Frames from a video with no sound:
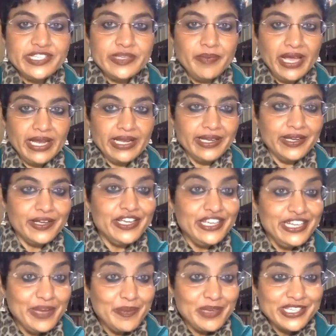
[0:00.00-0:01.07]
Bala.
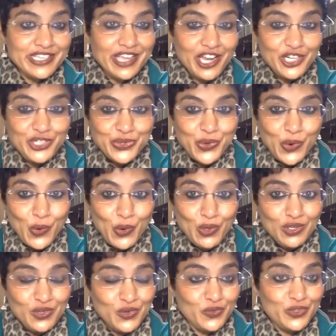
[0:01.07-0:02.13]
Namaskar to all.
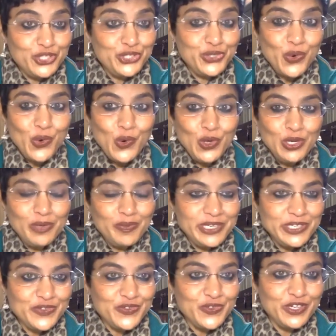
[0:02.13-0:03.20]
Wish you all a
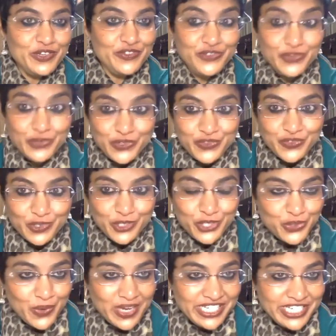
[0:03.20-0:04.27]
peaceful and fruitful
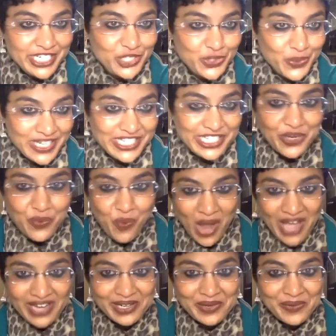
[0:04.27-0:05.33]

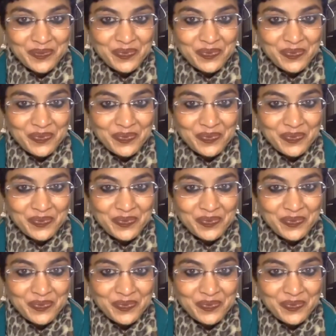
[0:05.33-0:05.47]
2021.